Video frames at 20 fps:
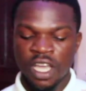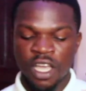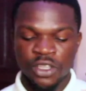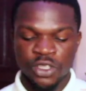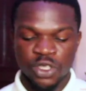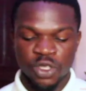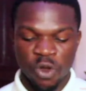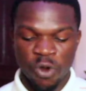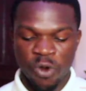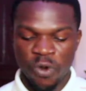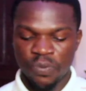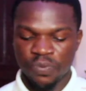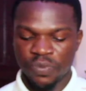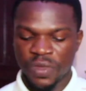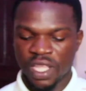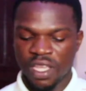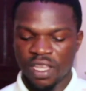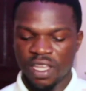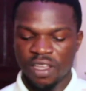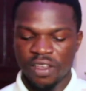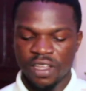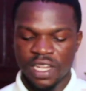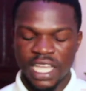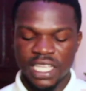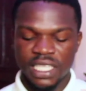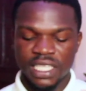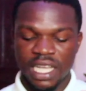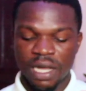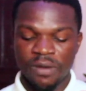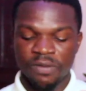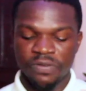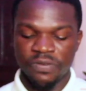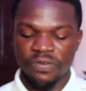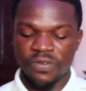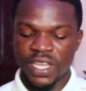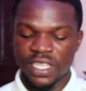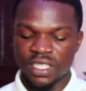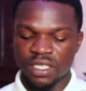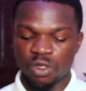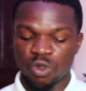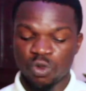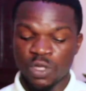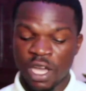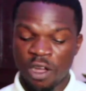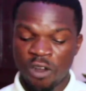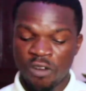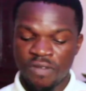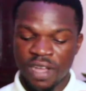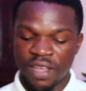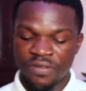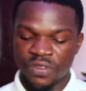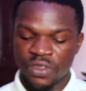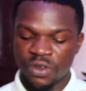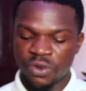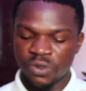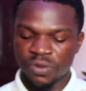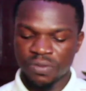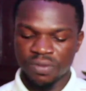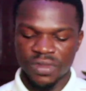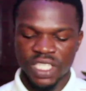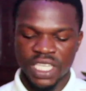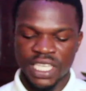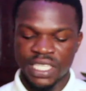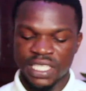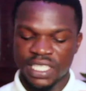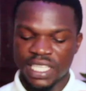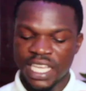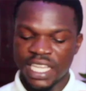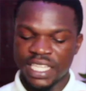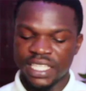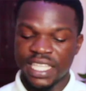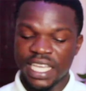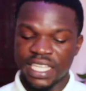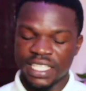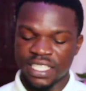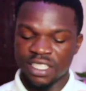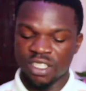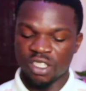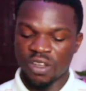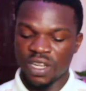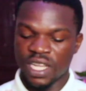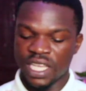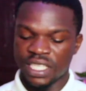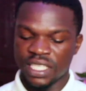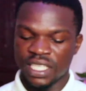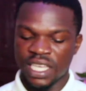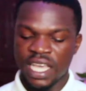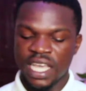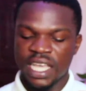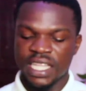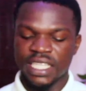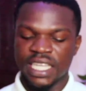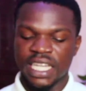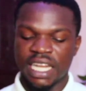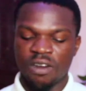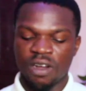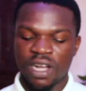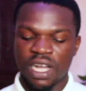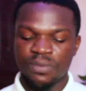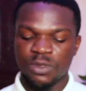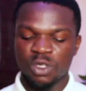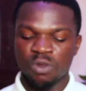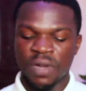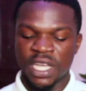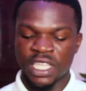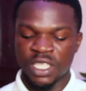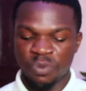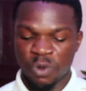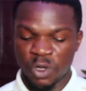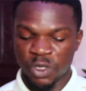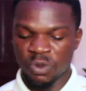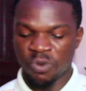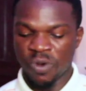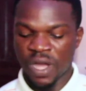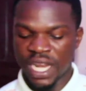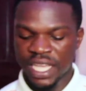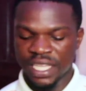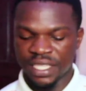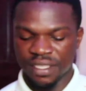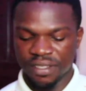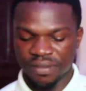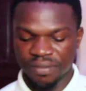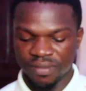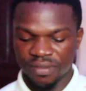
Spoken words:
So let's come first to the overview. It's saying $13. Then I'll come to my spot wallet.